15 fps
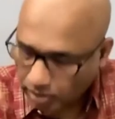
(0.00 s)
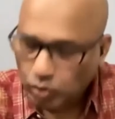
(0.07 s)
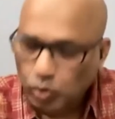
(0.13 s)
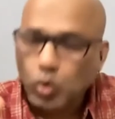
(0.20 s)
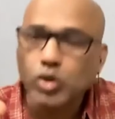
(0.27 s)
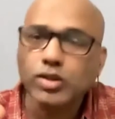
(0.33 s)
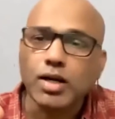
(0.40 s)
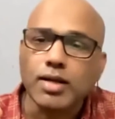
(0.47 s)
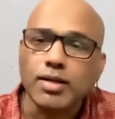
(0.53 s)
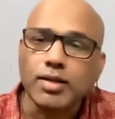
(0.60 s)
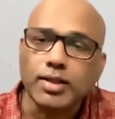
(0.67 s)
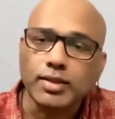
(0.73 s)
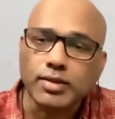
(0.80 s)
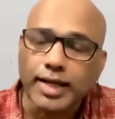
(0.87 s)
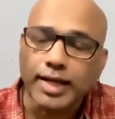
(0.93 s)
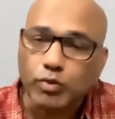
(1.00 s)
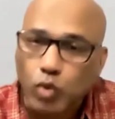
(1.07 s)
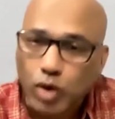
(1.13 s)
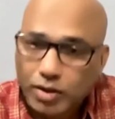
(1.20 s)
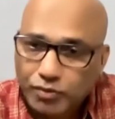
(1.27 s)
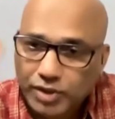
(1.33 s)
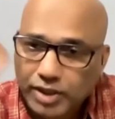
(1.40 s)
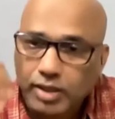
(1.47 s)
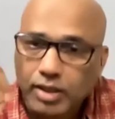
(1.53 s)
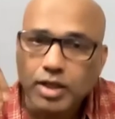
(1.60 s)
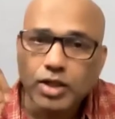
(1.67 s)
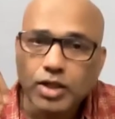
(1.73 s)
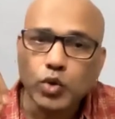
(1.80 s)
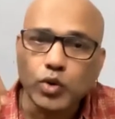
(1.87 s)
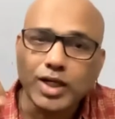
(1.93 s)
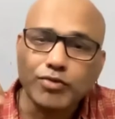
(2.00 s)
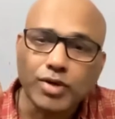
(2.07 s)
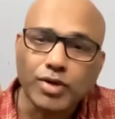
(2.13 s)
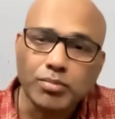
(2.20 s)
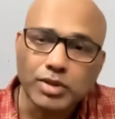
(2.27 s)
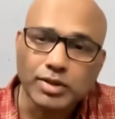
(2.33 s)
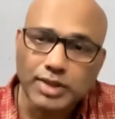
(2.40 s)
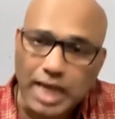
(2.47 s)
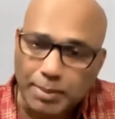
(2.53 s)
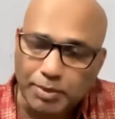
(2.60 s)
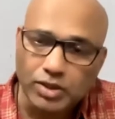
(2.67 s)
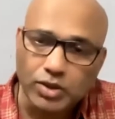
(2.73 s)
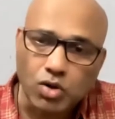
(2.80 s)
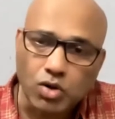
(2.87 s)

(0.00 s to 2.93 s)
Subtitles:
those countries, like what we took it from Japanese